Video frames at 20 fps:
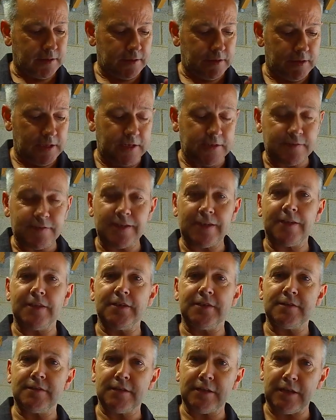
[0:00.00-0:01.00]
this
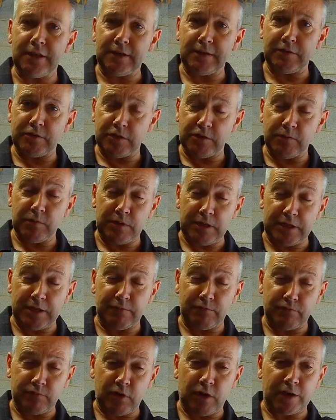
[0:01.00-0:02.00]

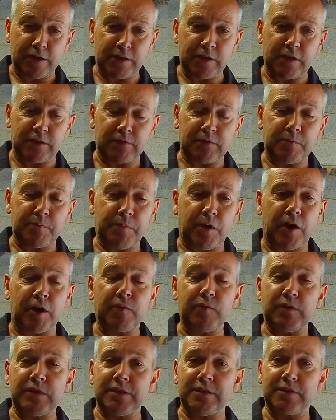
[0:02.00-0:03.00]
and riding this
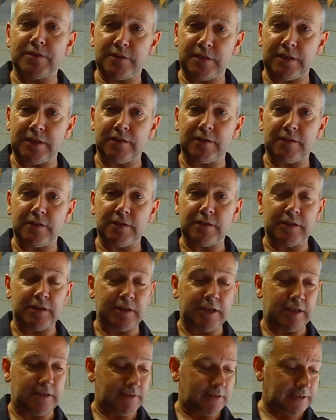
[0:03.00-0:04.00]
bike with the seat
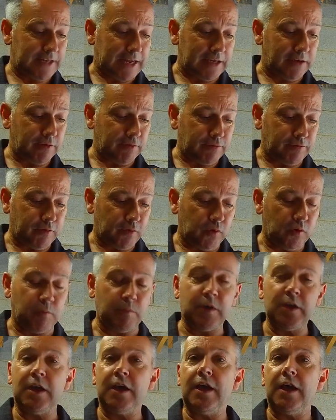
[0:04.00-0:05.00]
in standard form
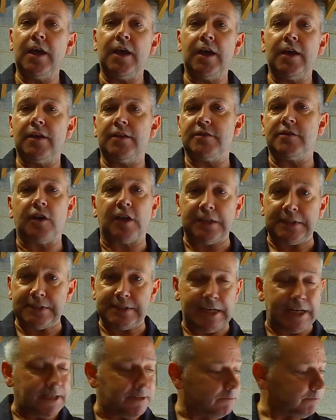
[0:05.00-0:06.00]
is night and
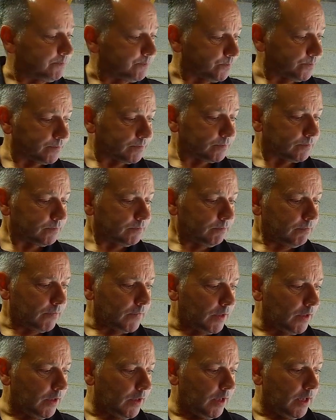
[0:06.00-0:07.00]
day.
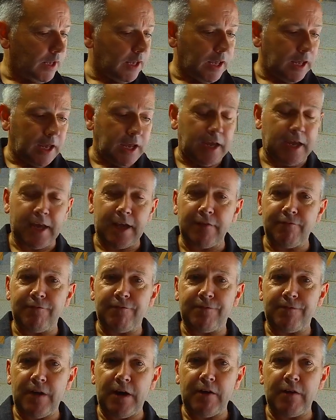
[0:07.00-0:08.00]
I had
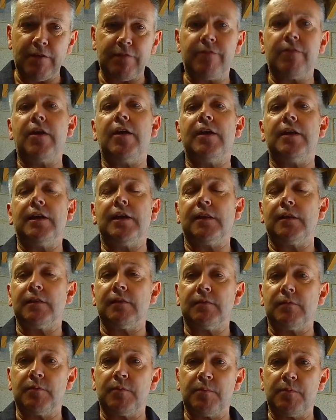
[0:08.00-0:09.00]
very, very
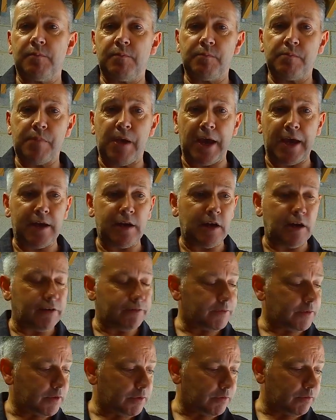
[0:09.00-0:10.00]
little pain
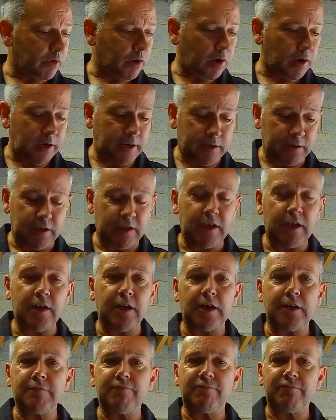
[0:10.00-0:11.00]
after the ride,
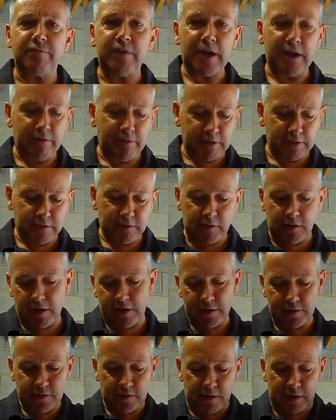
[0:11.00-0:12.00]
a very
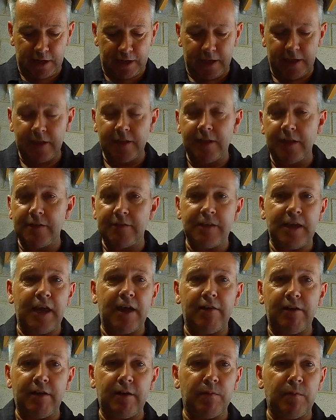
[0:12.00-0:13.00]
slight dull ache in this
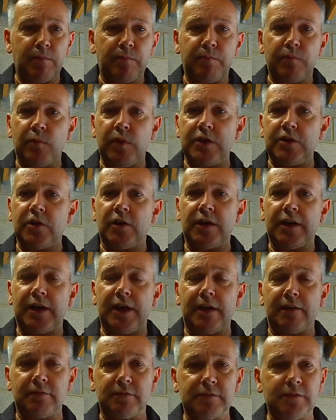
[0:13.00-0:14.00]
area, which I
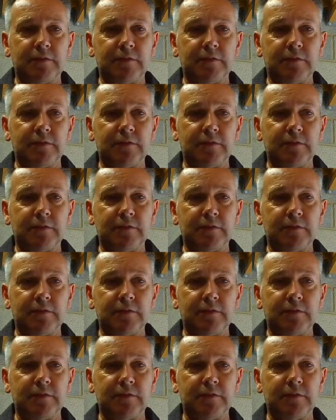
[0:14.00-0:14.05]
get